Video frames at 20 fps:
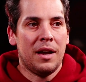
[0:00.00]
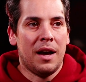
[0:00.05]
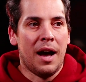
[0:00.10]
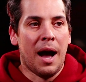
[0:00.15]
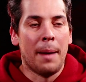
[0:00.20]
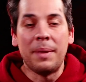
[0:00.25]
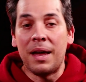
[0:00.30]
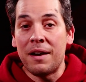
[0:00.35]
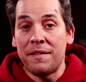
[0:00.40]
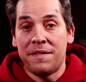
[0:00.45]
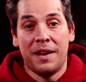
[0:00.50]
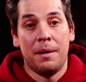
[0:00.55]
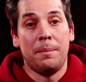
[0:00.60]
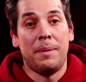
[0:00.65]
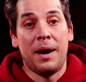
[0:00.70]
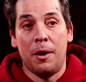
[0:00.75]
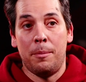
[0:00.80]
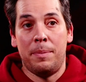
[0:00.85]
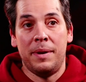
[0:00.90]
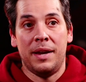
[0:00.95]
I'm not a fan of
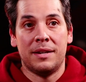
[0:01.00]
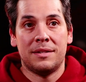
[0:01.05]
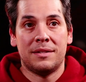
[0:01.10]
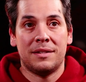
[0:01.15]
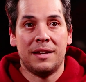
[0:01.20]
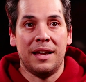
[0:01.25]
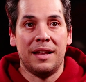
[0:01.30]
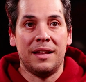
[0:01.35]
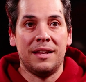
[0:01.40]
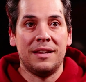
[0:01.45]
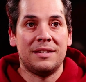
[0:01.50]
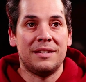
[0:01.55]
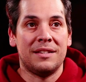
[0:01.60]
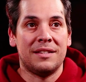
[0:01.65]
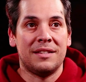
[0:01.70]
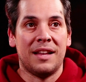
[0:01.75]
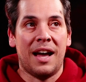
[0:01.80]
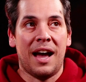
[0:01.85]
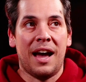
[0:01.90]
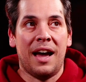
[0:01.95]
biopics, and this
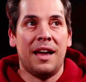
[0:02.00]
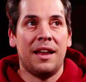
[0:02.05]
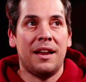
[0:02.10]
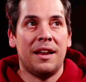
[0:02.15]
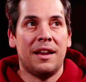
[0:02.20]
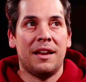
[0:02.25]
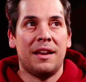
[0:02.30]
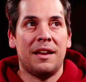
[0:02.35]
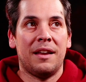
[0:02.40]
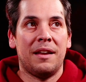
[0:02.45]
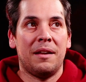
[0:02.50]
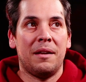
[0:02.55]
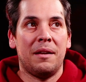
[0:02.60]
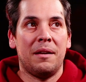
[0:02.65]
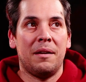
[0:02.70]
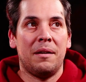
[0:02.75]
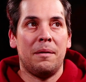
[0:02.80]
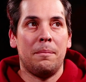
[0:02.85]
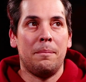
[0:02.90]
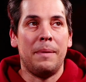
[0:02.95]
is not
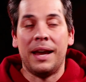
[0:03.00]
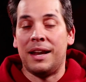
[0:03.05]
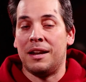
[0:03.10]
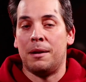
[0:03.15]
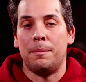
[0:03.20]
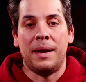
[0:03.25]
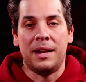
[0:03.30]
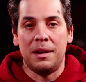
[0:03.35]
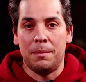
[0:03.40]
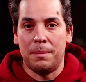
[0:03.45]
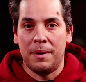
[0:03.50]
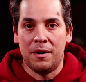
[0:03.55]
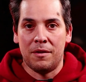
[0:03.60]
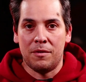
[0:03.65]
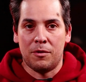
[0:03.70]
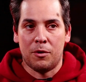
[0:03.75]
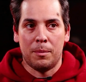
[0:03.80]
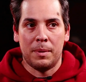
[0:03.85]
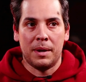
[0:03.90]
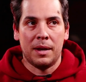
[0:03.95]
making them any better
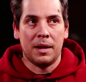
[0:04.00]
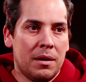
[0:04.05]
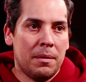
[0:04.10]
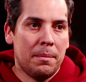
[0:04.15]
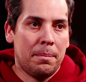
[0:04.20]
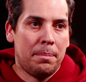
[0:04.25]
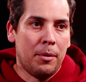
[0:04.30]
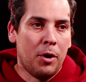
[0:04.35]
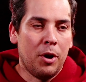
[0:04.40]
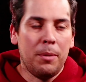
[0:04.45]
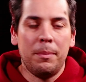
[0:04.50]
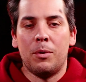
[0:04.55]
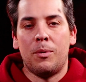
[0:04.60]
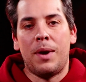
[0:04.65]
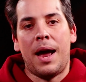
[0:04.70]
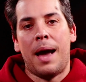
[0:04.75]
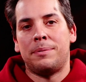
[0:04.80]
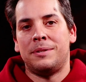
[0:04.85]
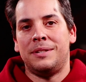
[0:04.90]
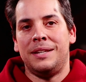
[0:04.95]
for me. Bohemian
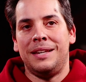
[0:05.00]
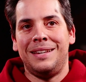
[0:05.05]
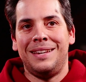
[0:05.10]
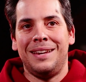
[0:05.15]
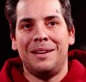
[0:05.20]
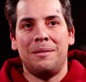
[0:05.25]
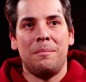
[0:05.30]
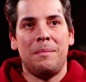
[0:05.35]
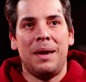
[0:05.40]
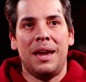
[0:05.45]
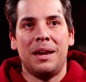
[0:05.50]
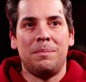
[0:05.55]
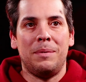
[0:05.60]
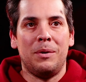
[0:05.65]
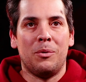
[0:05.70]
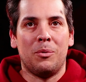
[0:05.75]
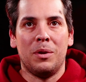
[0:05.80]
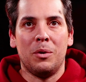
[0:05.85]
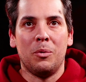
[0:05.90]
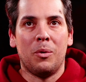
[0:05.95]
Rhapsody didn't make
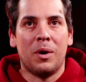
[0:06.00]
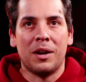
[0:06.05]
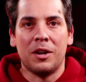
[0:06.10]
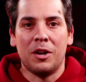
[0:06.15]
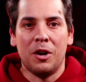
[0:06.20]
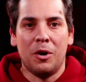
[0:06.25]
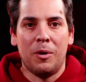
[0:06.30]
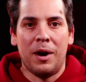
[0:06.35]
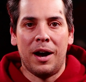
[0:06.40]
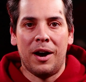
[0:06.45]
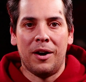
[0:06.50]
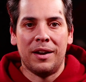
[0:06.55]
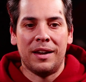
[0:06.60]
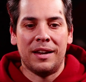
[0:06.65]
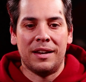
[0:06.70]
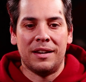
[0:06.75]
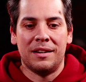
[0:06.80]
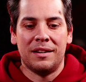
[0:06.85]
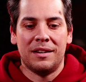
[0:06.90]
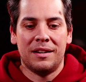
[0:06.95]
me really want to go out
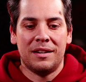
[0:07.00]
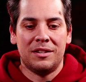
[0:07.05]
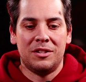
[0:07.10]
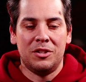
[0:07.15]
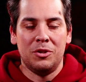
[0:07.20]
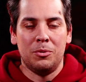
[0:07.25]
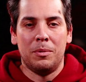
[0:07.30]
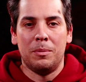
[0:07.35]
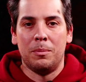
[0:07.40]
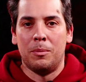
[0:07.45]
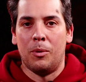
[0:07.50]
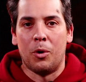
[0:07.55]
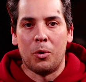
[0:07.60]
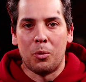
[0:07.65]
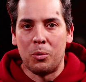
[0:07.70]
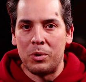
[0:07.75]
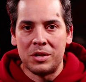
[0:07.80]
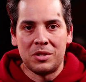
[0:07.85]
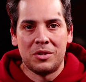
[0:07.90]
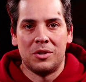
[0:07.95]
and do more
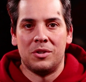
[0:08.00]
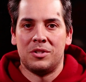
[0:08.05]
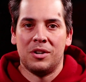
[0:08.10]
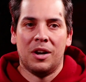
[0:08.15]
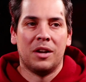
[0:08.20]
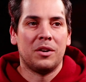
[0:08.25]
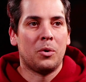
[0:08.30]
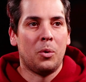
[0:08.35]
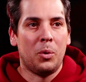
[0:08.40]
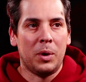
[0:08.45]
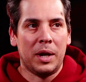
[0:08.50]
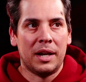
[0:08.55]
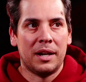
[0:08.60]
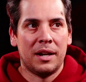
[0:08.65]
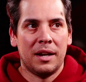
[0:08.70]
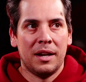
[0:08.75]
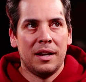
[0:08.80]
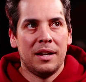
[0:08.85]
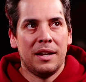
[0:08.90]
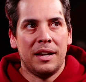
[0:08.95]
research on Queen.
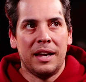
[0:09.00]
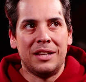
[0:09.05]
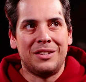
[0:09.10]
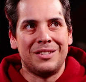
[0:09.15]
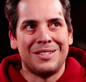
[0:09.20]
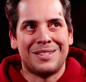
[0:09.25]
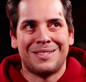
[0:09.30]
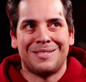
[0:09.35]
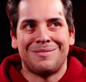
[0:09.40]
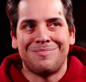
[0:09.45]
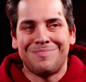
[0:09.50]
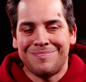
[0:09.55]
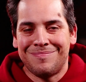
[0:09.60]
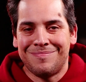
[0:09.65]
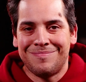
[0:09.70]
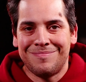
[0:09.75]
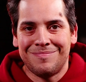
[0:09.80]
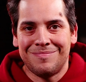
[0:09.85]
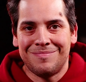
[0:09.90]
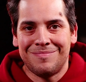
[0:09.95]
It just
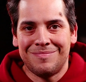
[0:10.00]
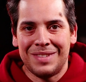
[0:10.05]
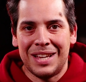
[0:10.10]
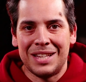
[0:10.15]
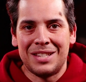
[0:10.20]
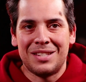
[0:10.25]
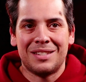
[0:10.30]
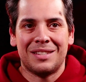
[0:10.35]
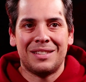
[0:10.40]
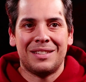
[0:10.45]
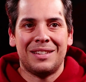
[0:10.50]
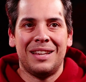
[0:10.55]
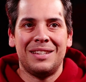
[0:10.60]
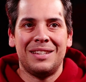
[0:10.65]
is